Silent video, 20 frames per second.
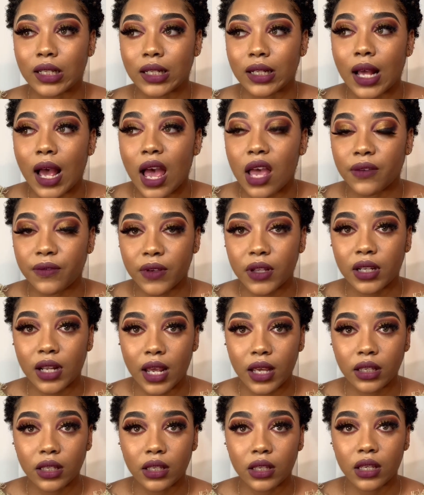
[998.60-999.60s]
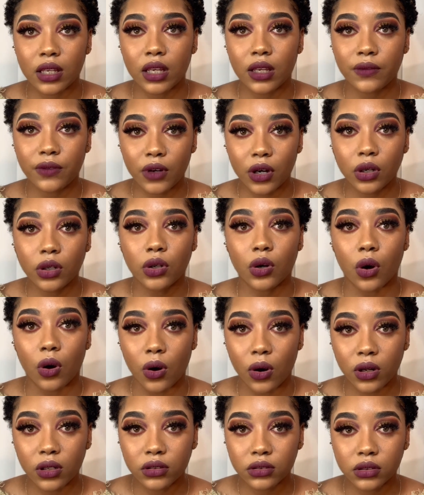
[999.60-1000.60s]
I feel like if you're
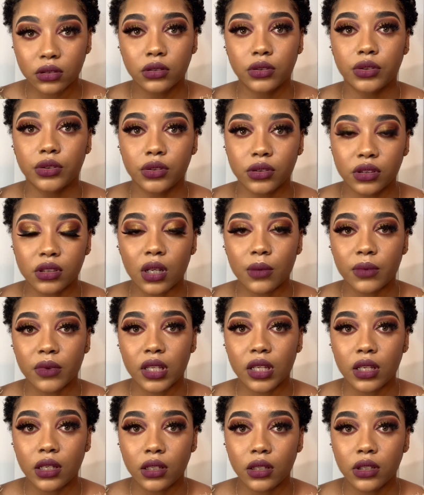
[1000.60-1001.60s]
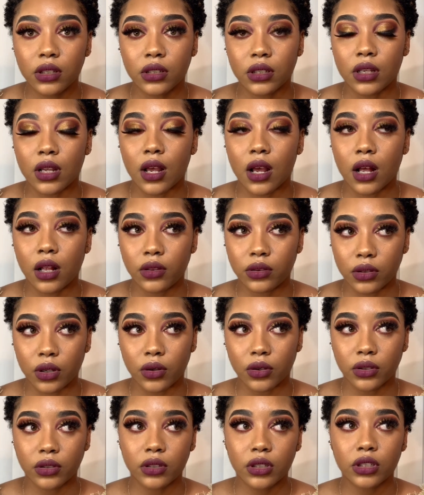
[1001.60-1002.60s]
called to do something
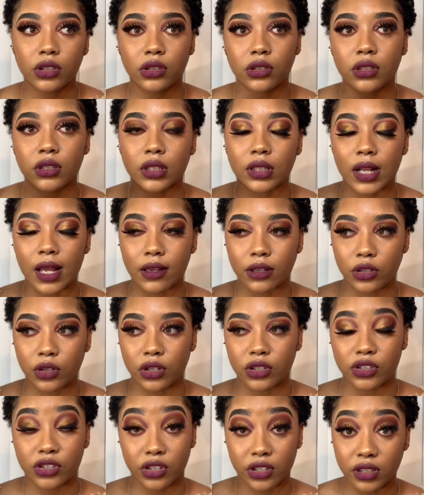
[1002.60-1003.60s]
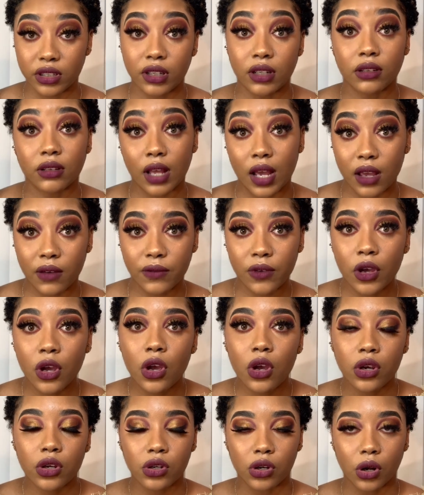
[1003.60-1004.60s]
along like your journey in life,
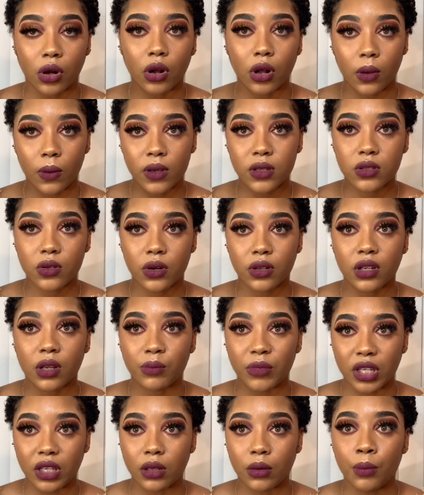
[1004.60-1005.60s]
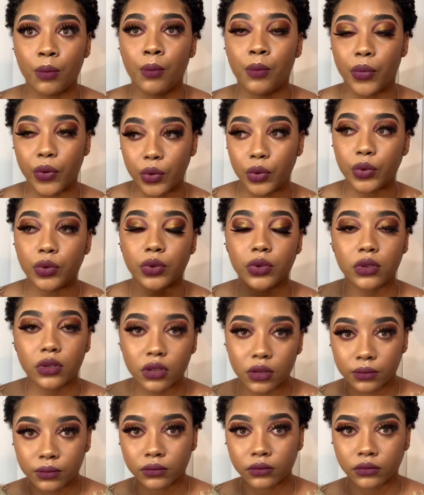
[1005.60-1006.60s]
you're always gonna be pulled
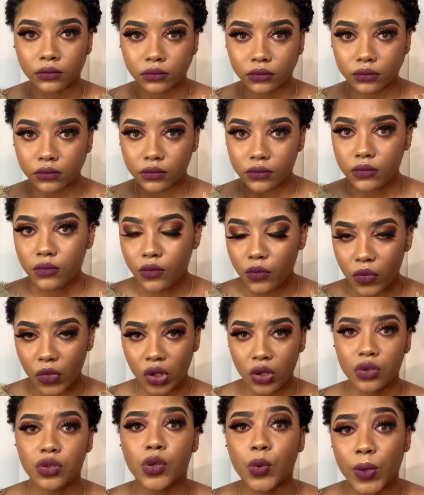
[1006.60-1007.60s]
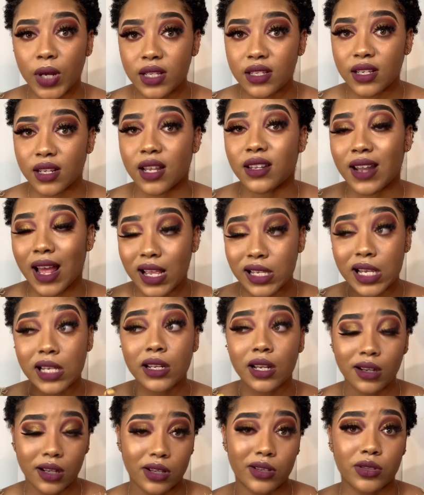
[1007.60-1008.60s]
towards it. And that's
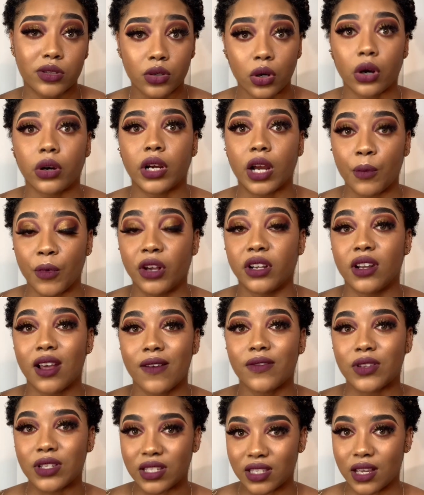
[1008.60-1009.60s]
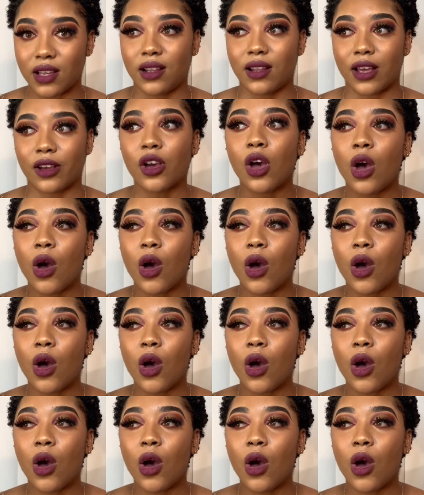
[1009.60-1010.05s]
another story I'm gonna have to tell, like